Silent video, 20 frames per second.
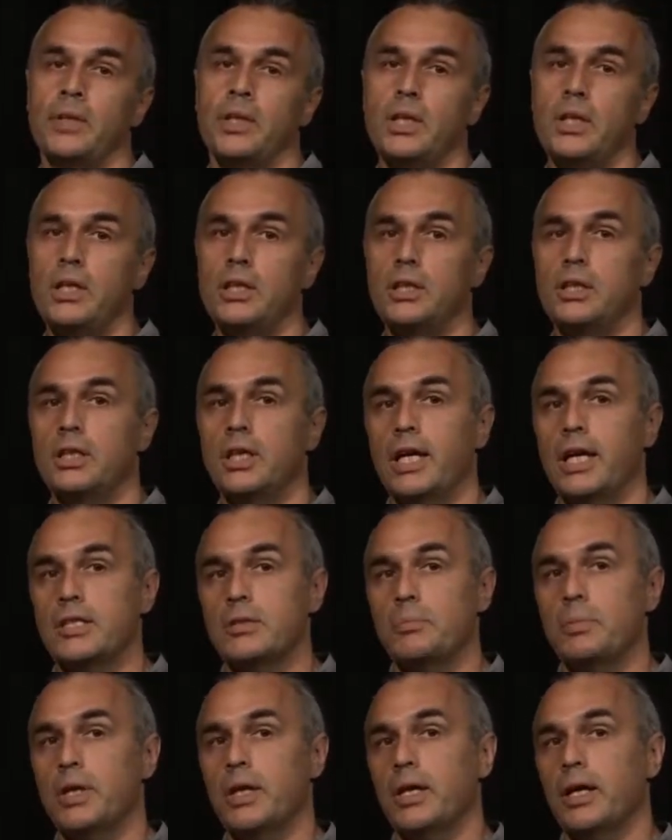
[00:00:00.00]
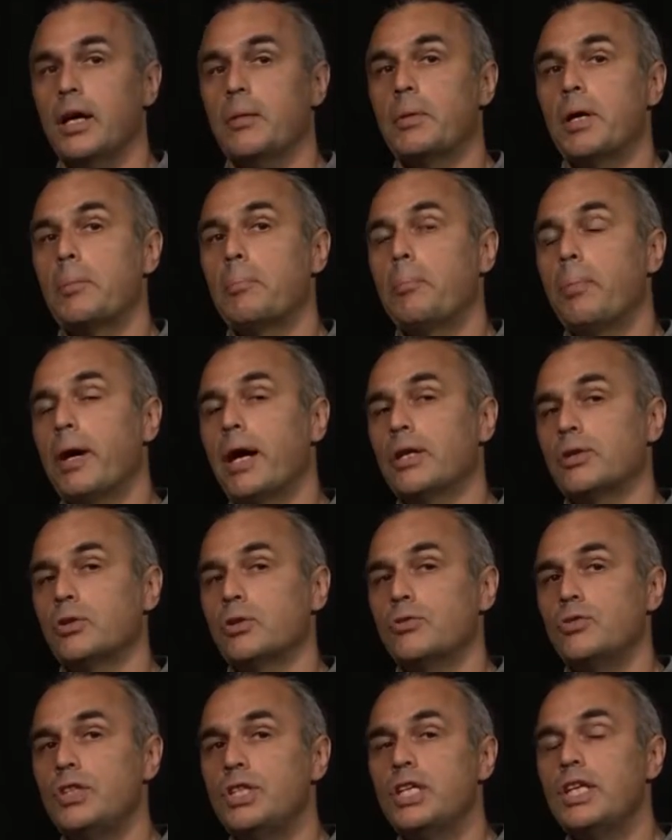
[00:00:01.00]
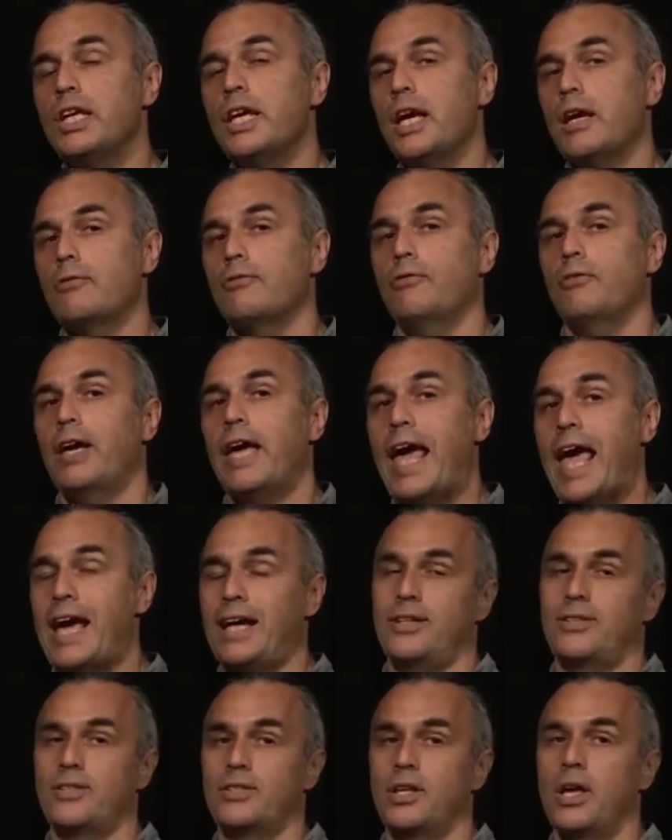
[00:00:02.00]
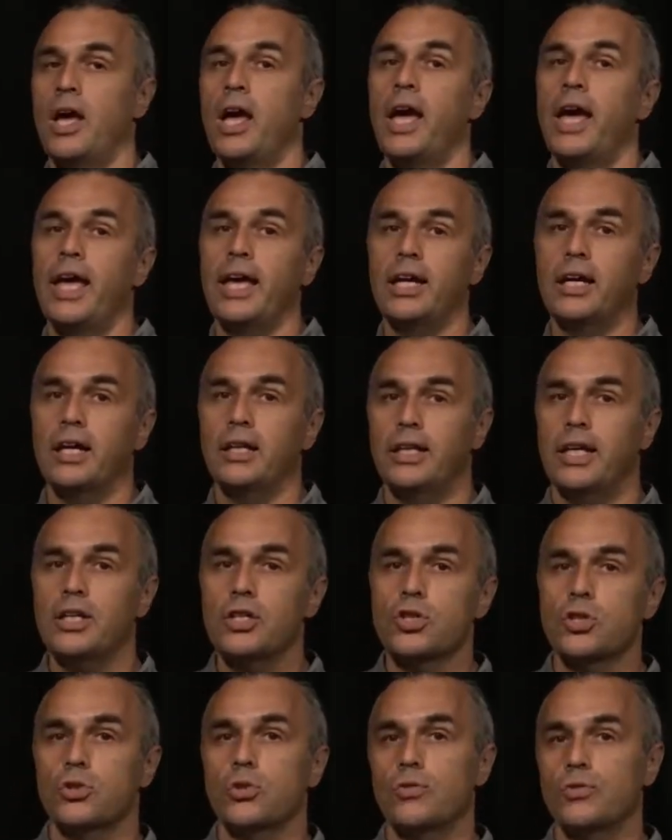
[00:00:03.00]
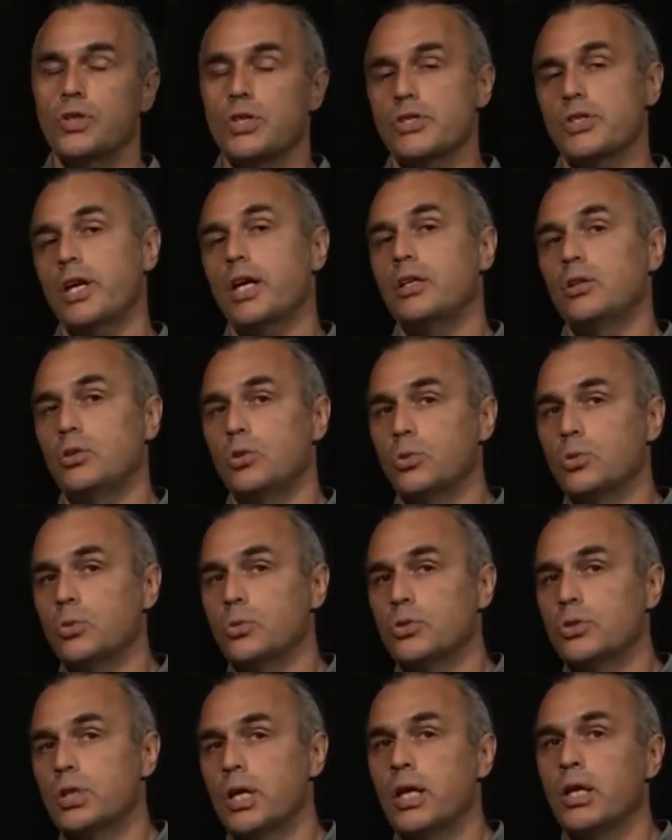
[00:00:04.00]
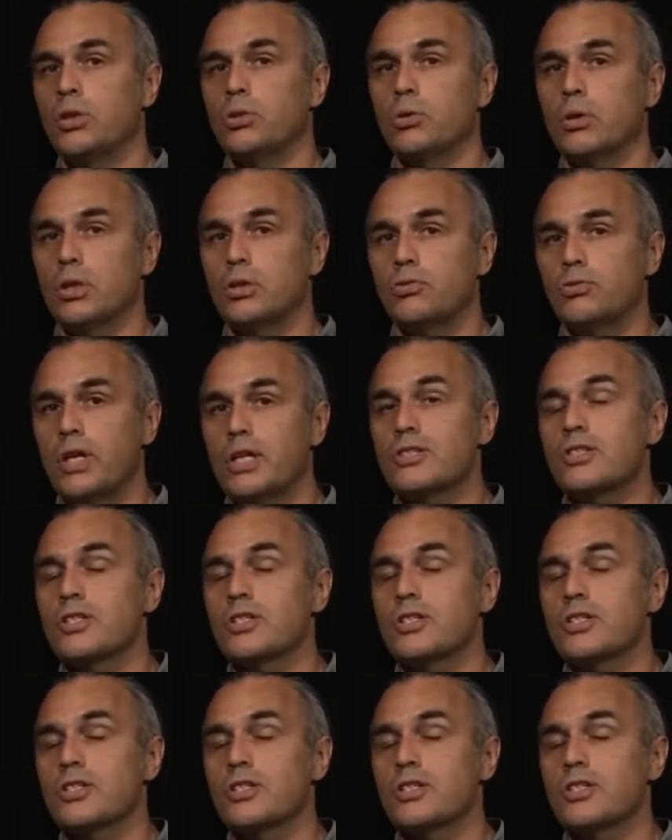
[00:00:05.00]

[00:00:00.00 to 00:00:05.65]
It has become a part of DFX, a collection of design tools to address